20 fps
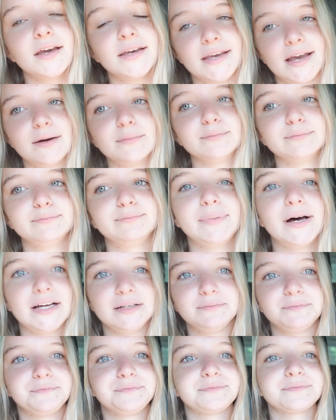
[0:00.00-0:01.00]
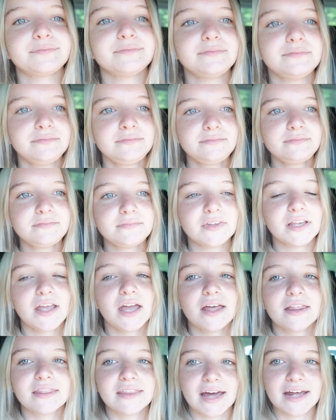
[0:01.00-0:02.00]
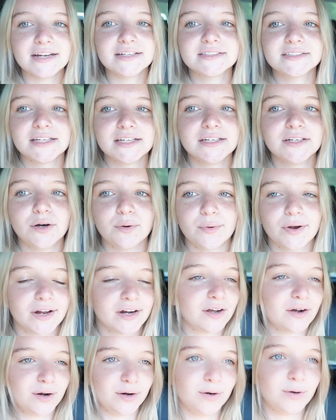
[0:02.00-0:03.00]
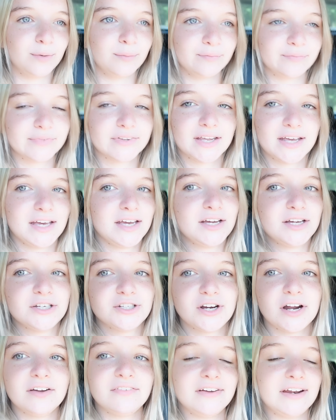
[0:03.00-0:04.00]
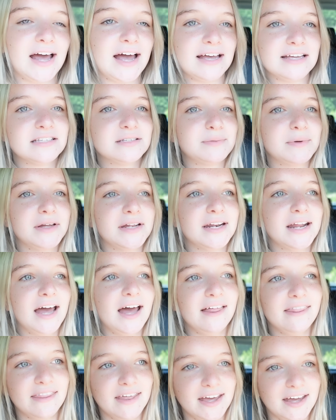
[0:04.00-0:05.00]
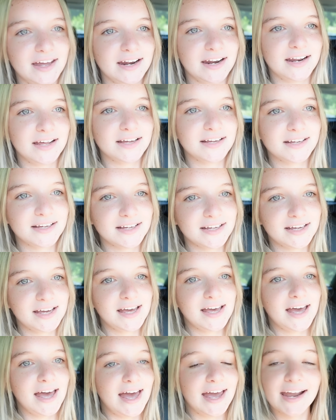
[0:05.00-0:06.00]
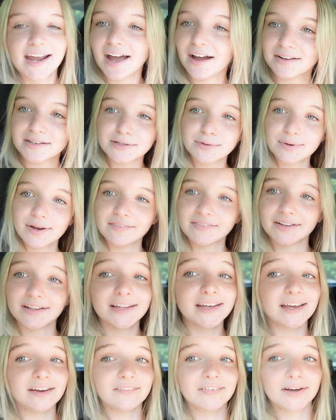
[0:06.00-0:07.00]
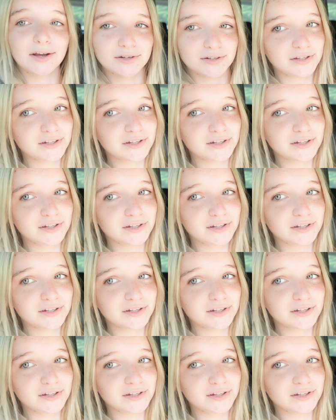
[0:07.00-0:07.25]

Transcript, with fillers: yeah. But that is the deal. We're gonna go home, try to feed Aspen, and then hang out until we have to leave and go to